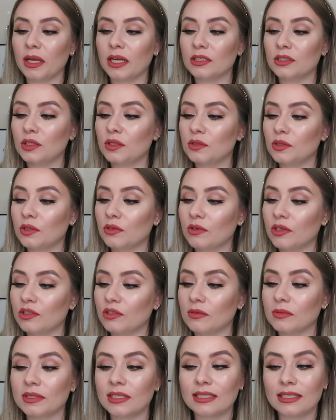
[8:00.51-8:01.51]
apply 2 to 3
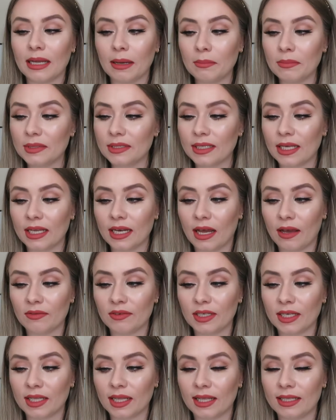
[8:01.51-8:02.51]
drops to damp skin
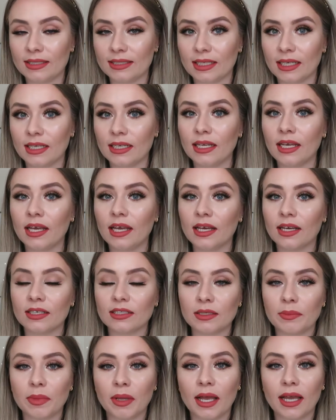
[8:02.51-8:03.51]
after cleansing
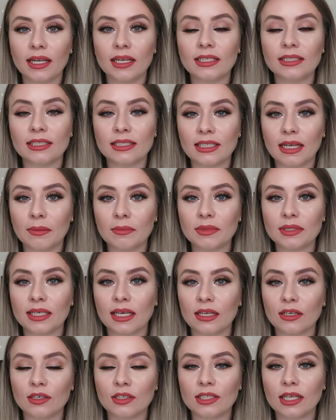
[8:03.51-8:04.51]
because applying it to damp
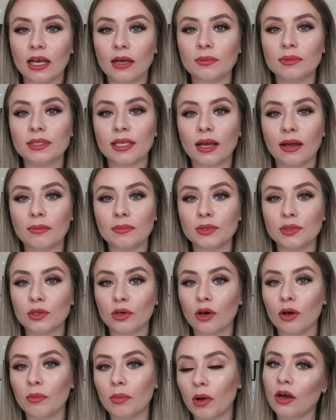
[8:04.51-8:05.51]
skin just helps it
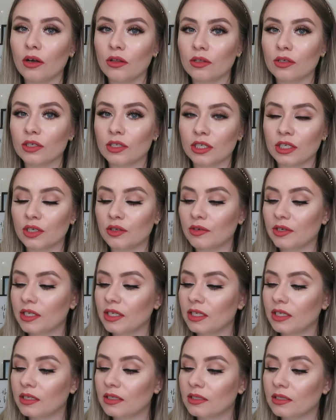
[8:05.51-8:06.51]
absorb all the good
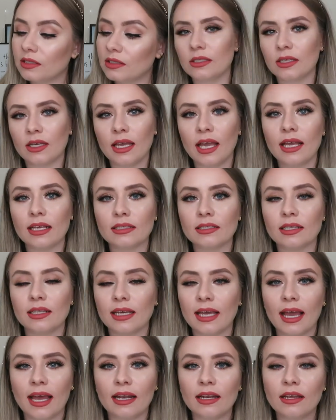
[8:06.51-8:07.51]
ingredients. So yeah, so
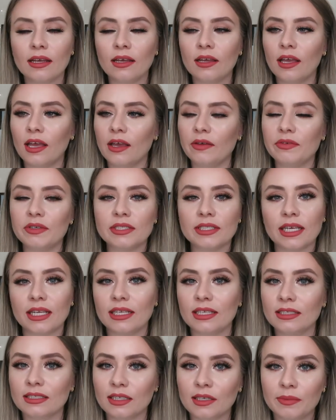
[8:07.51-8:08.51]
again, if your
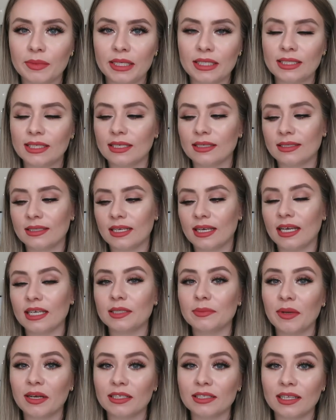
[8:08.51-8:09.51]
skin needs a little bit of TLC,
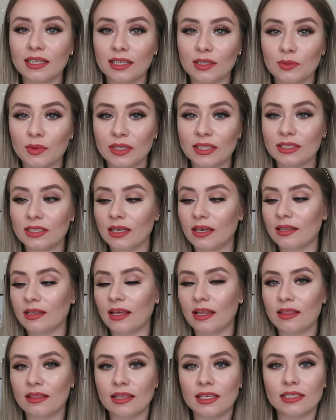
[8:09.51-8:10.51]
especially this winter,
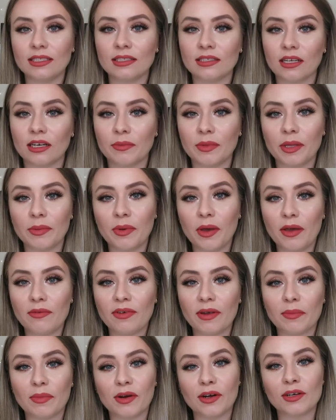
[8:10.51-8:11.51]
then this is going to be the
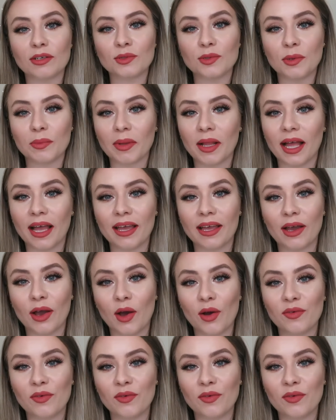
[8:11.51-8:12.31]
perfect product to apply